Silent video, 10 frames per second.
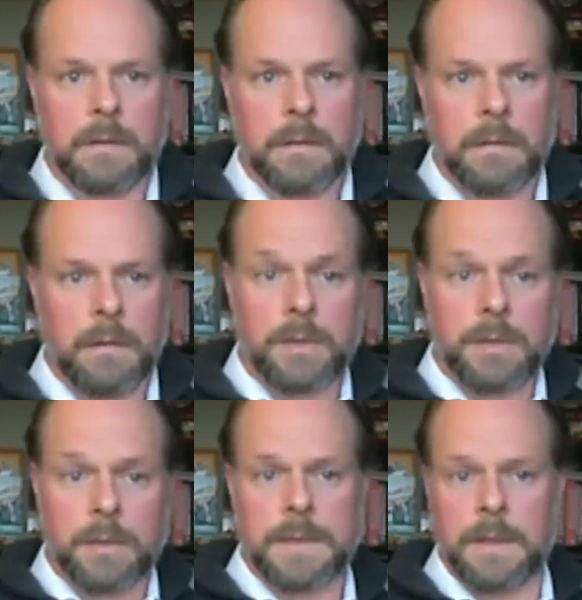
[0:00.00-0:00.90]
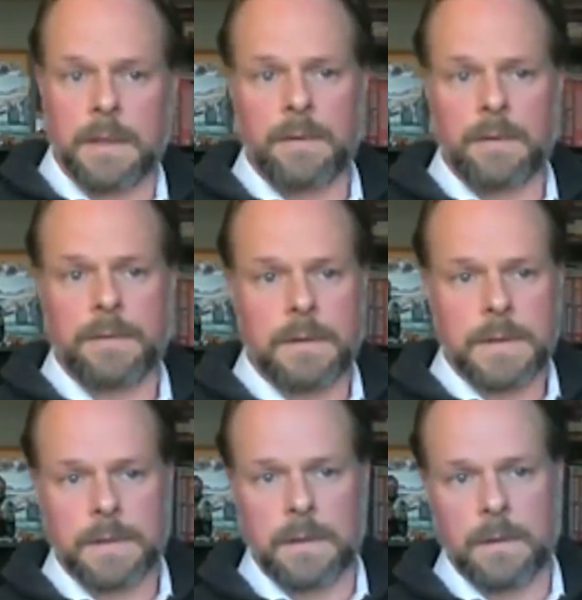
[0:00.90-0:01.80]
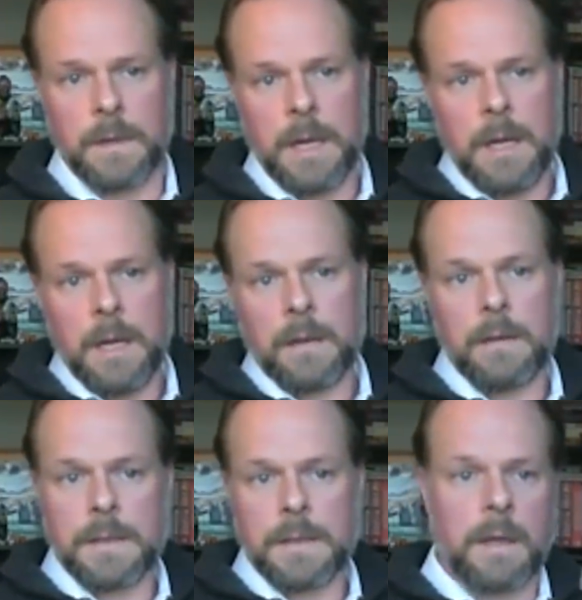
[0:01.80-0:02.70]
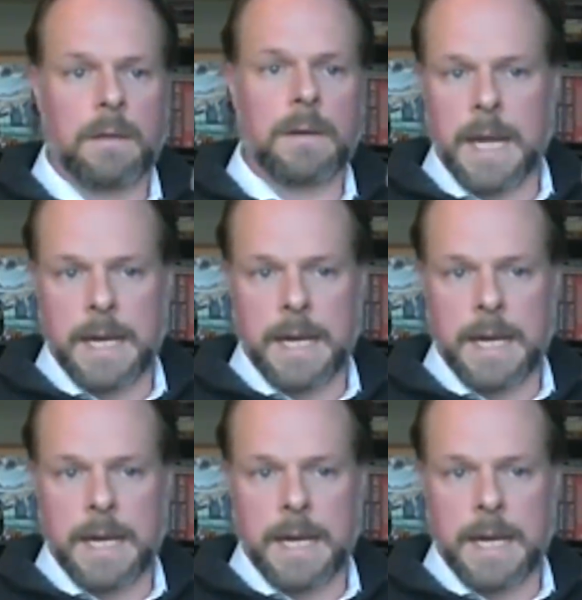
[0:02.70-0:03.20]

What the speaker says: interest and offers. So there's another side